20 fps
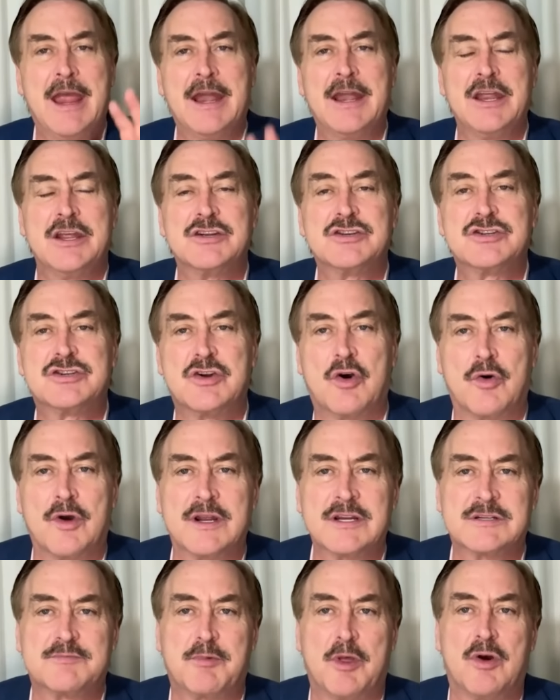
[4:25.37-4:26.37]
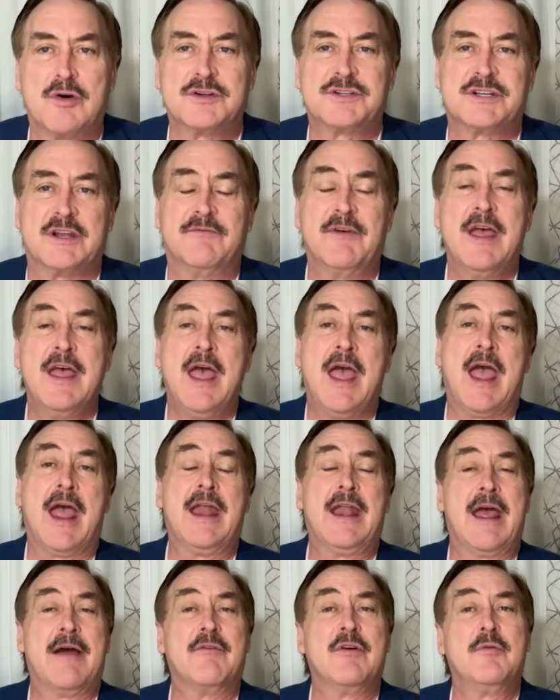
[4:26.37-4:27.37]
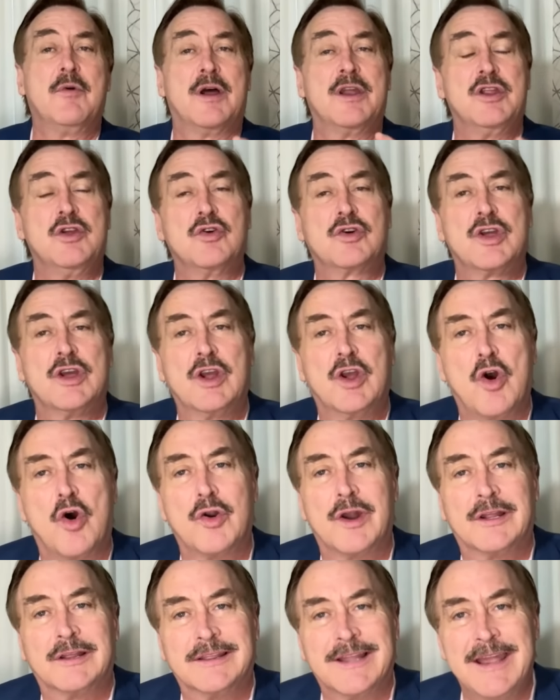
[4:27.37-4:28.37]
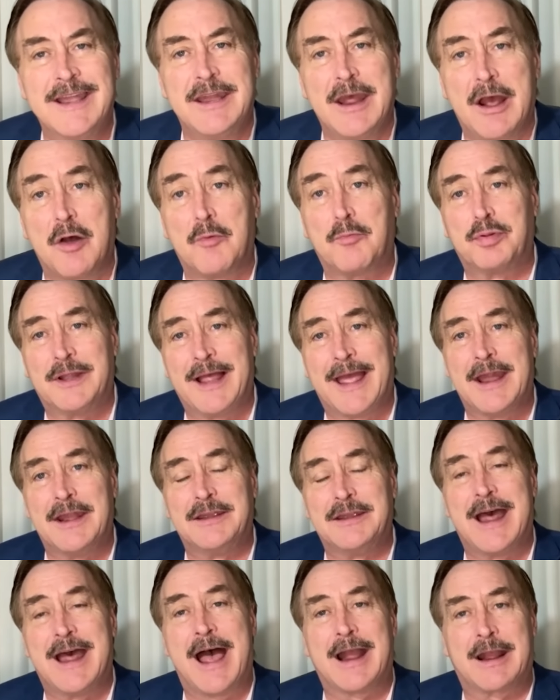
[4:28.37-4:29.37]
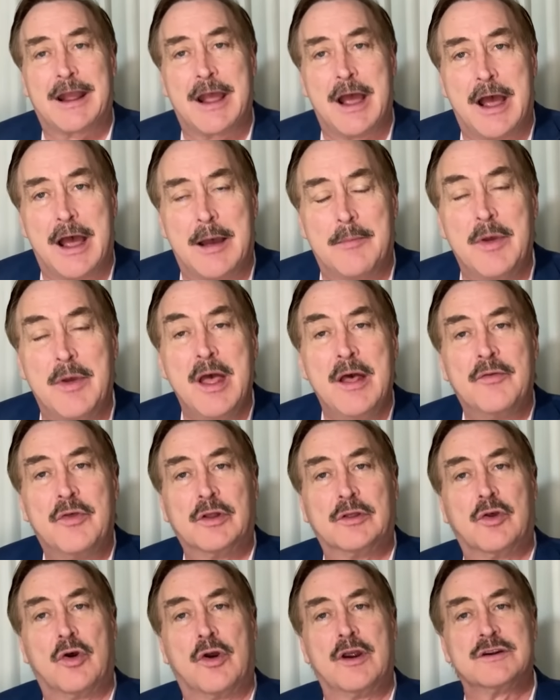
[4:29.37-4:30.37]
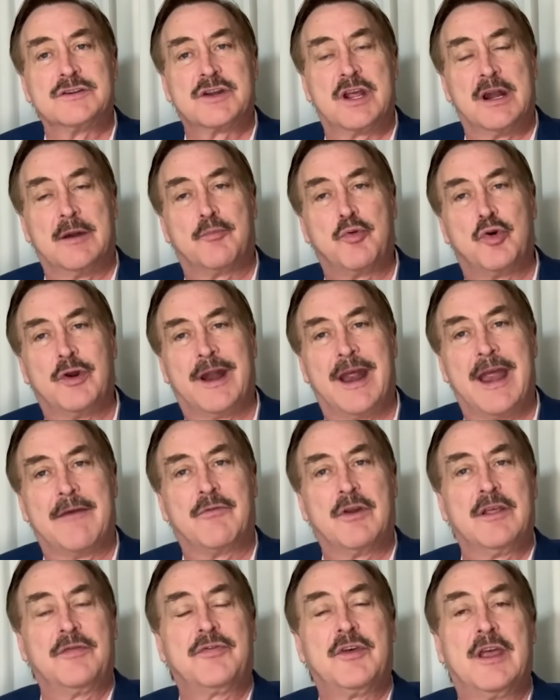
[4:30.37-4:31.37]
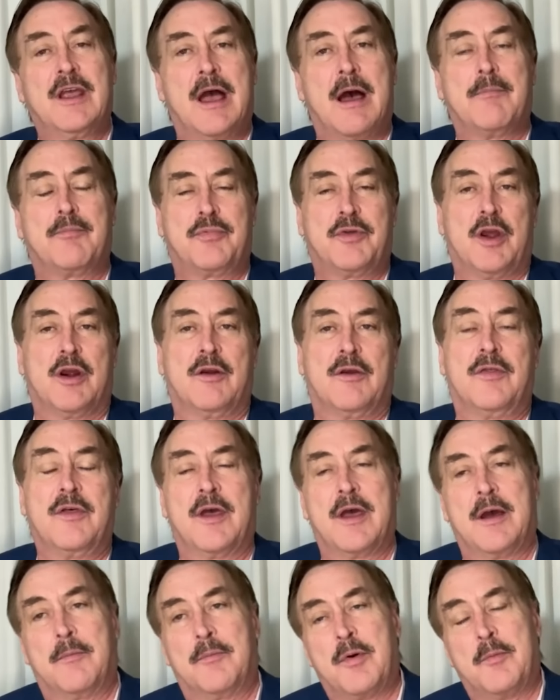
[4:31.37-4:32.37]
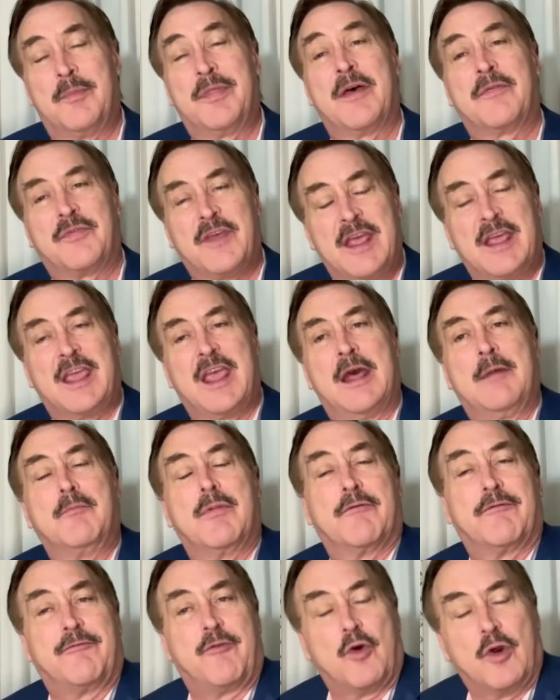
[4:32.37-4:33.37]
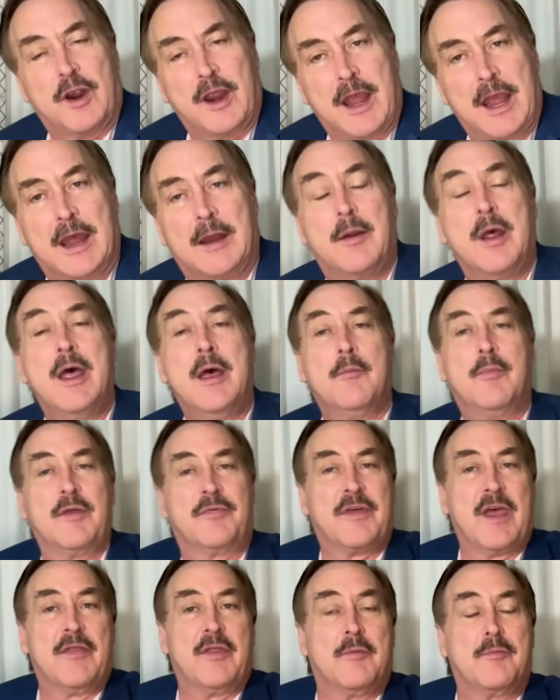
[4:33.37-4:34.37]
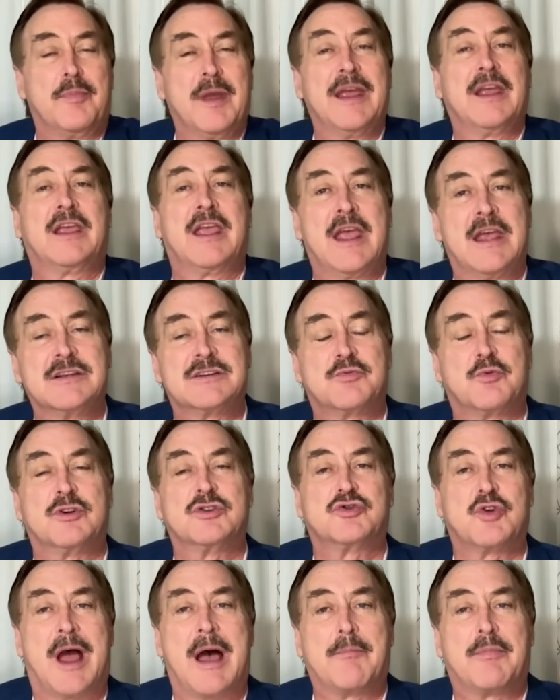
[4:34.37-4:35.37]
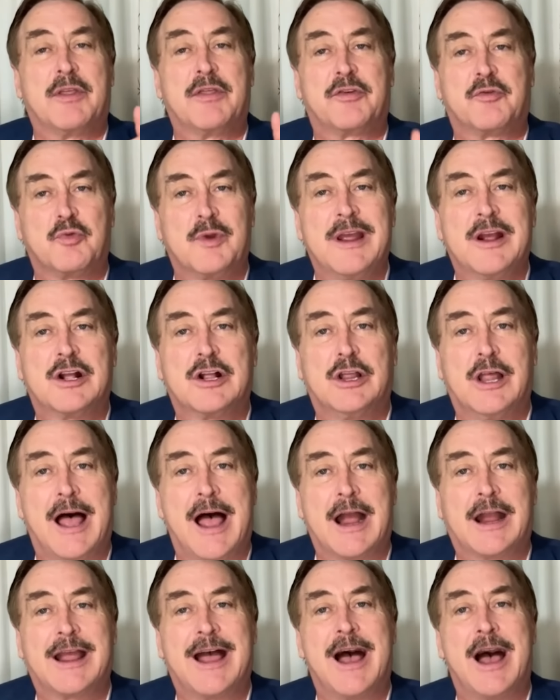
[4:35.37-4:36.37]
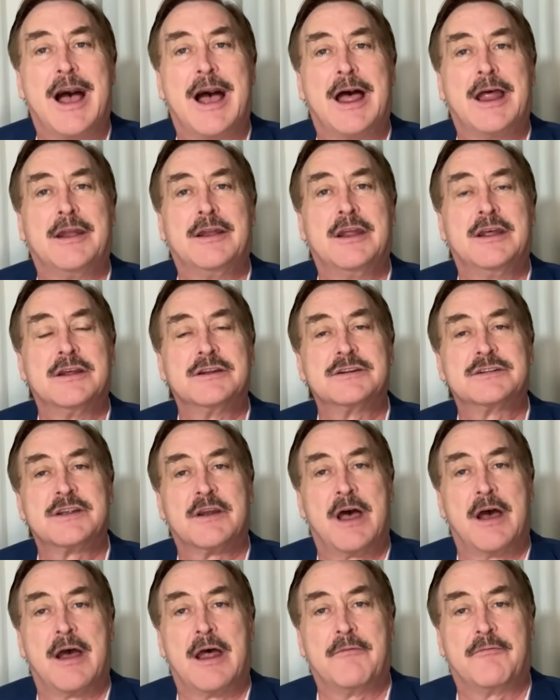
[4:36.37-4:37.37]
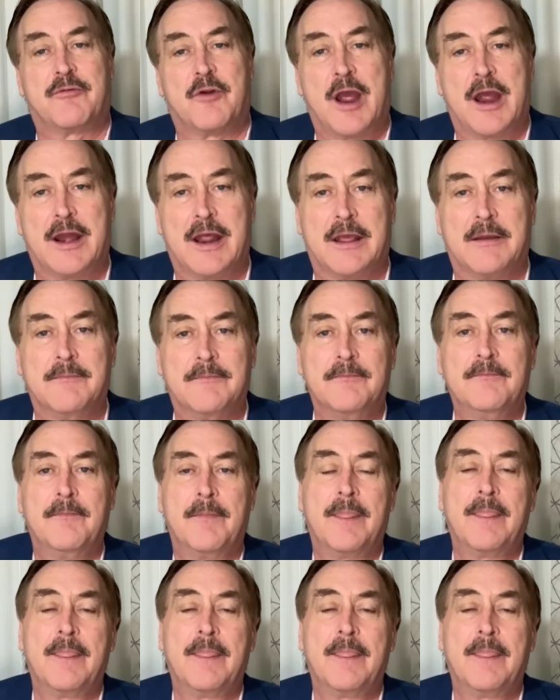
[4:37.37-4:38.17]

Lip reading: Yeah. It is so explosive. And everyone, you can go to lindellplan.com. The lawyer's going to put everything up there that they can beforehand. But perfect. Then the big case will drop at 3 perfect. O'clock on Friday.